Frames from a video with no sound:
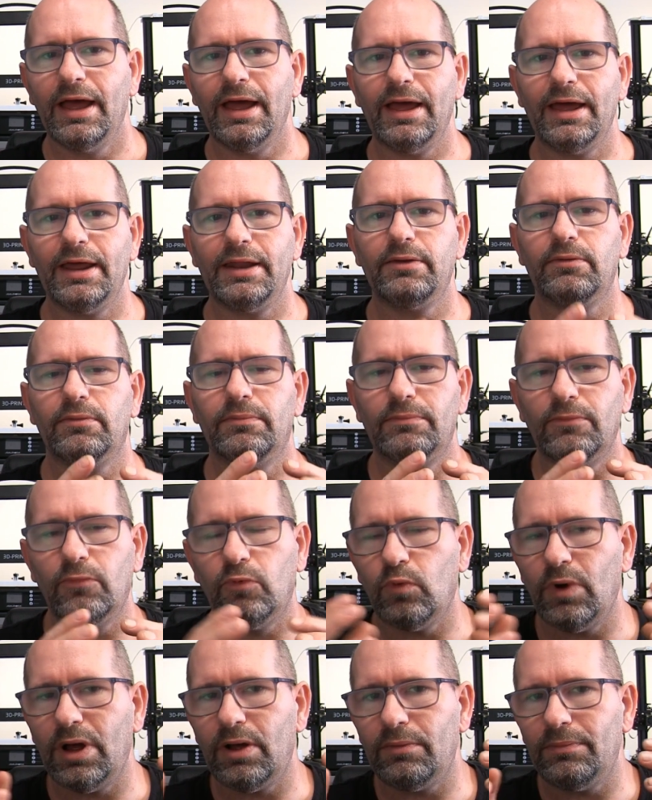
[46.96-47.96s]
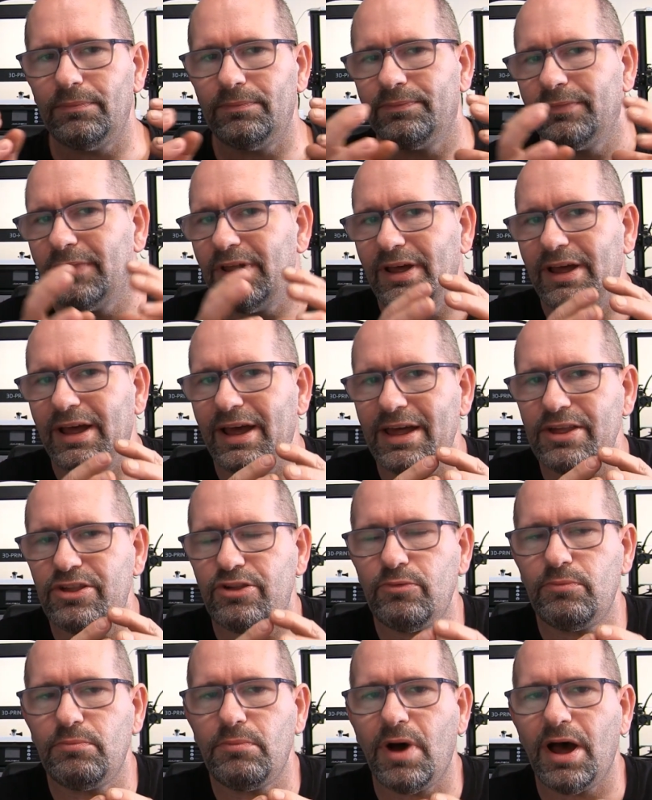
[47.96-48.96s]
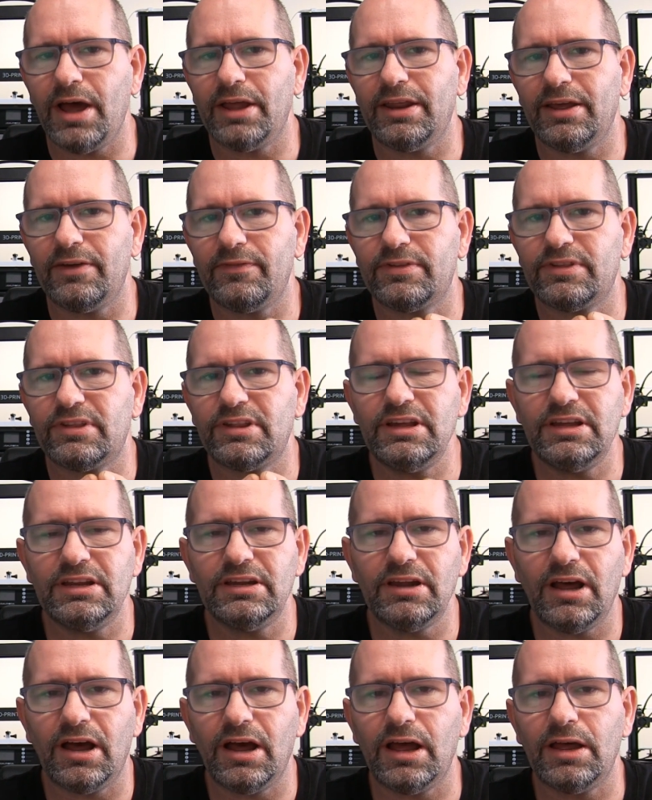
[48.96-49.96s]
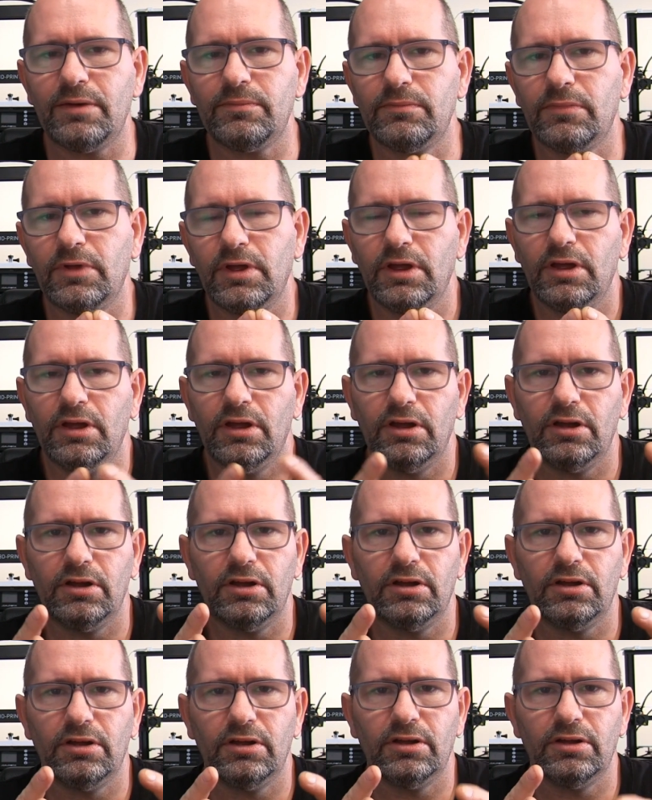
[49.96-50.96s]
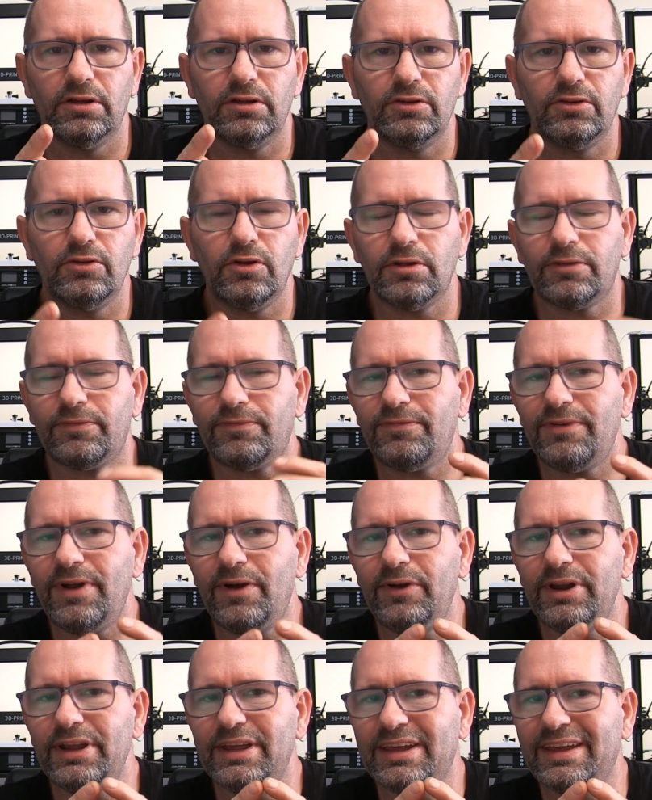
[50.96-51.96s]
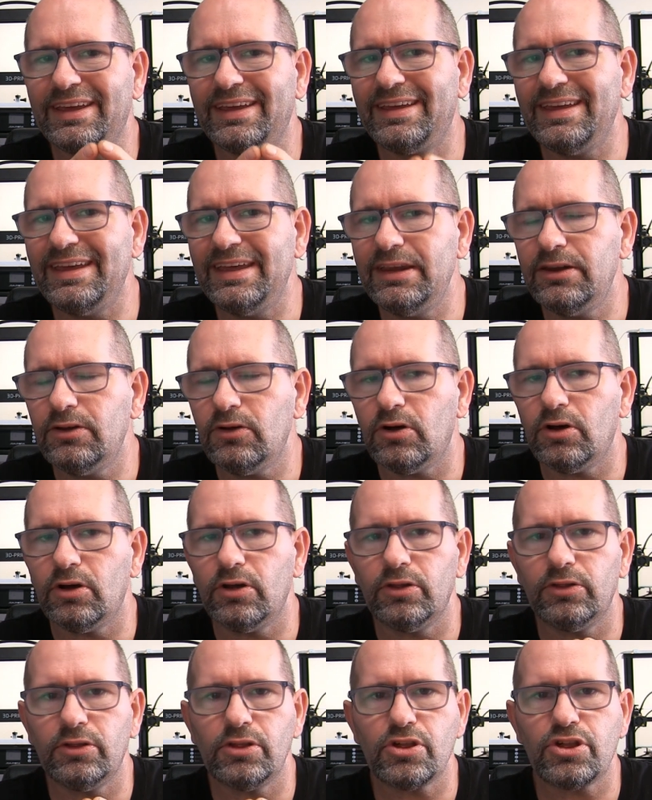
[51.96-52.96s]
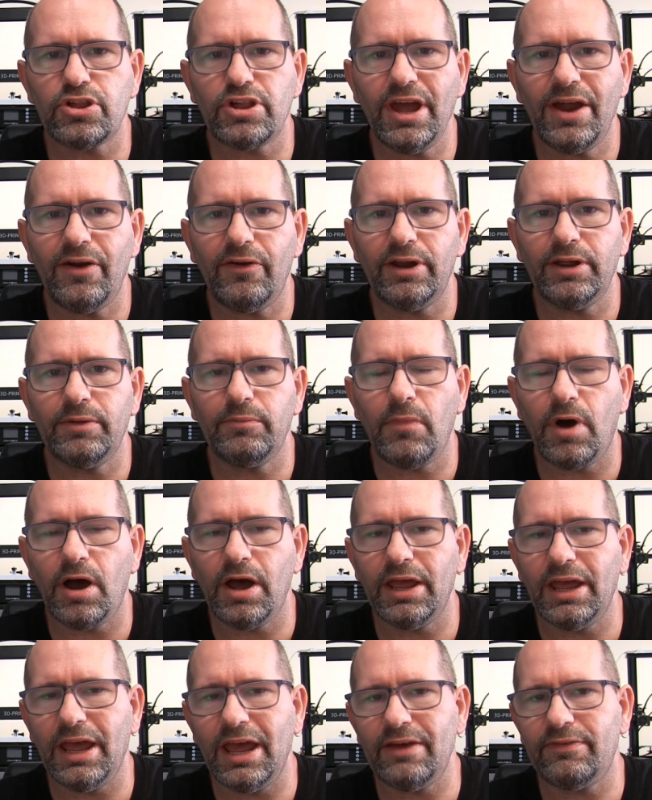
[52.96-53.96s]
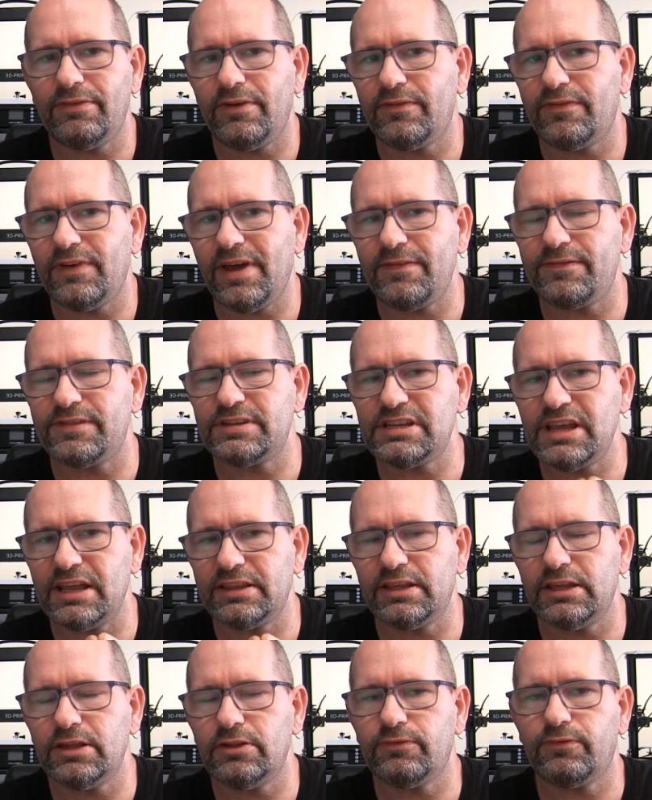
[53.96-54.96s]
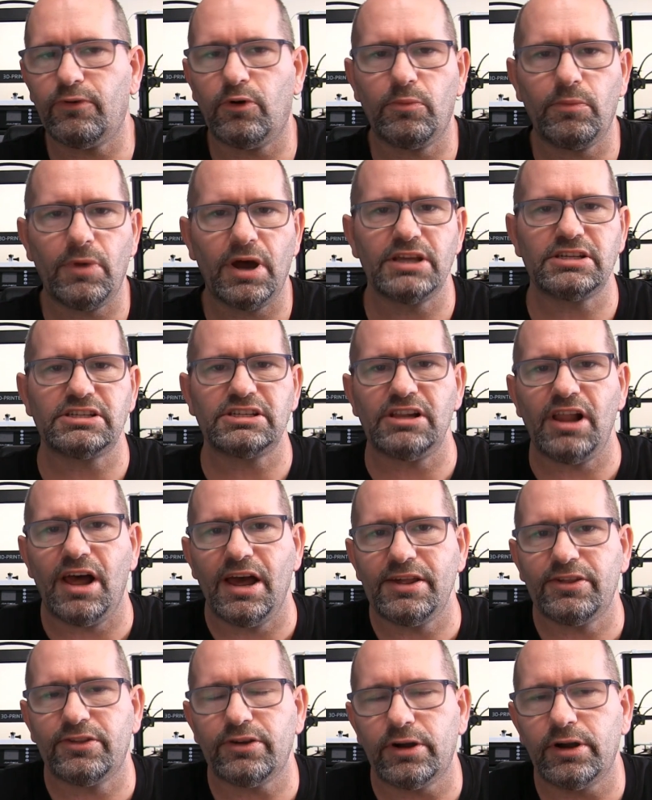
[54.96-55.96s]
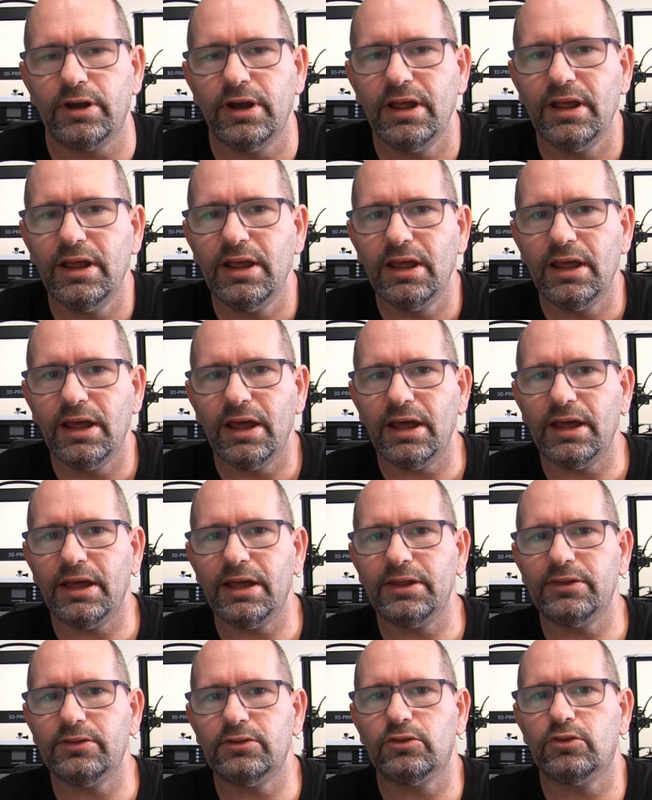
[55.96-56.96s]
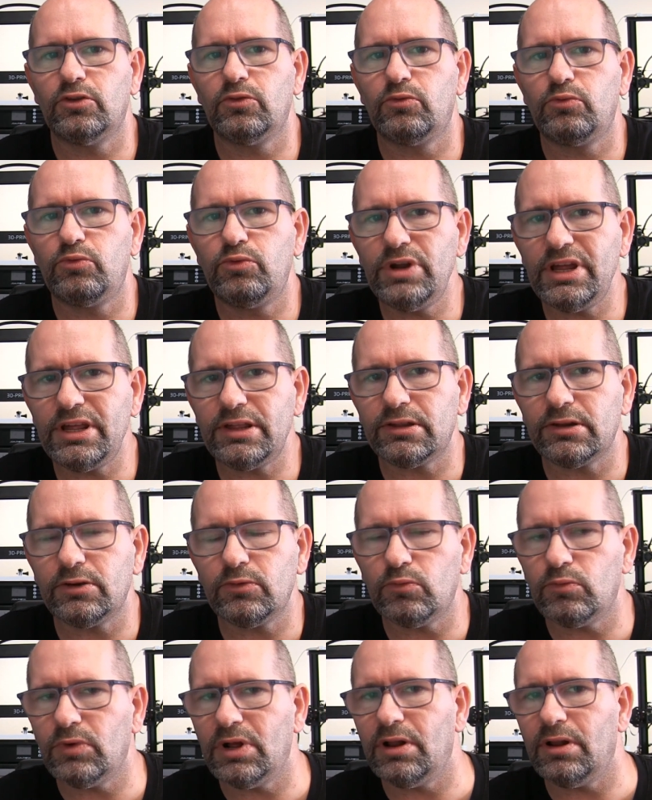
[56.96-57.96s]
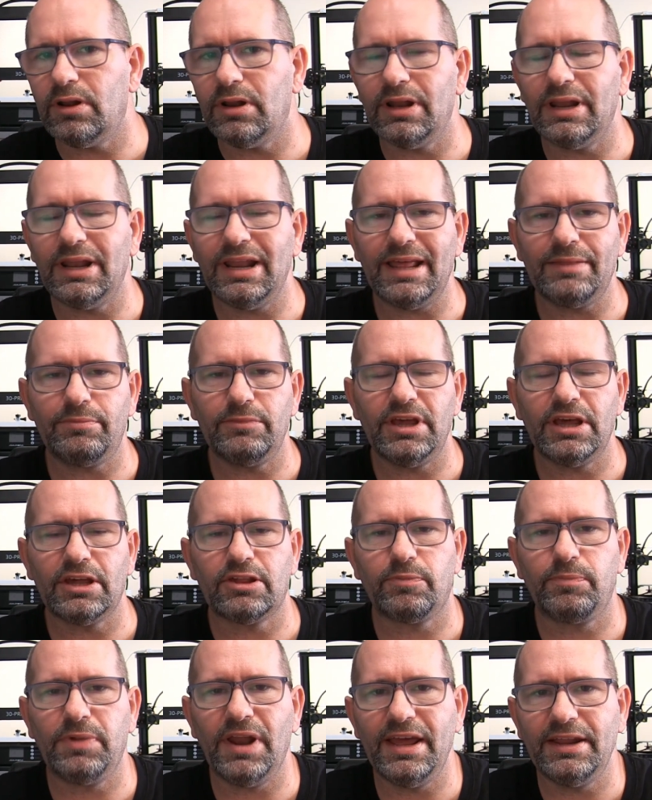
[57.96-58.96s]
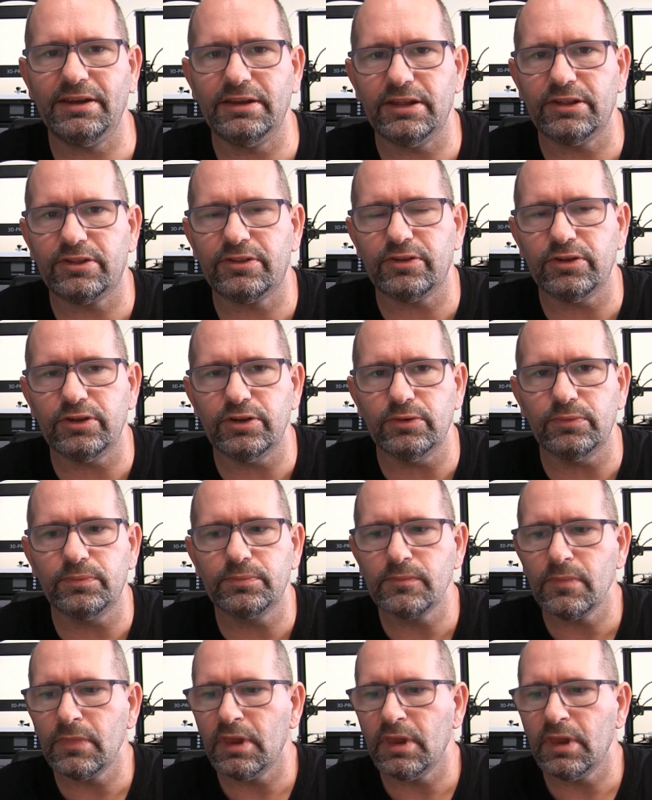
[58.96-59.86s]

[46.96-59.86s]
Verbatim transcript: And well, as you might have seen, I'm uh, not very keen on sharing my FFF settings for my slicer. And the reason, well, let me explain this to you.